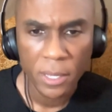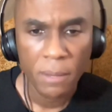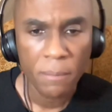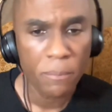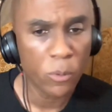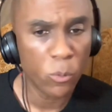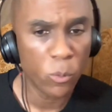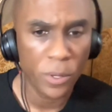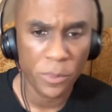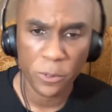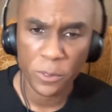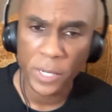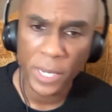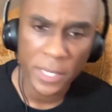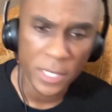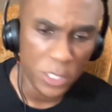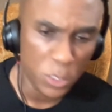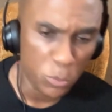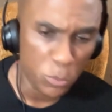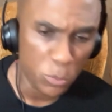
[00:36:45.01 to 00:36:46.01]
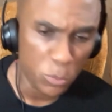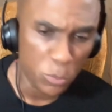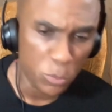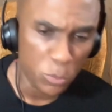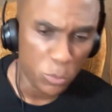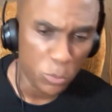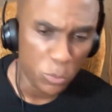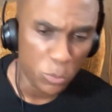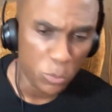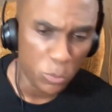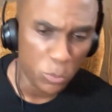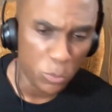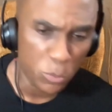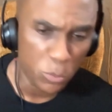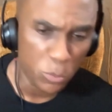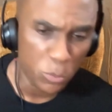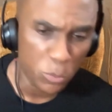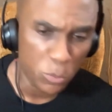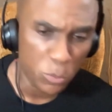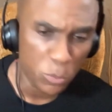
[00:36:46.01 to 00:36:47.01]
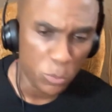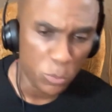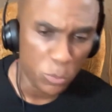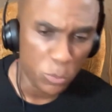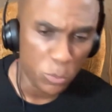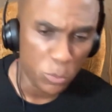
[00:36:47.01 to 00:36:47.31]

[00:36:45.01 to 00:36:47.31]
but whether or not it's breathing, whether or not it is actually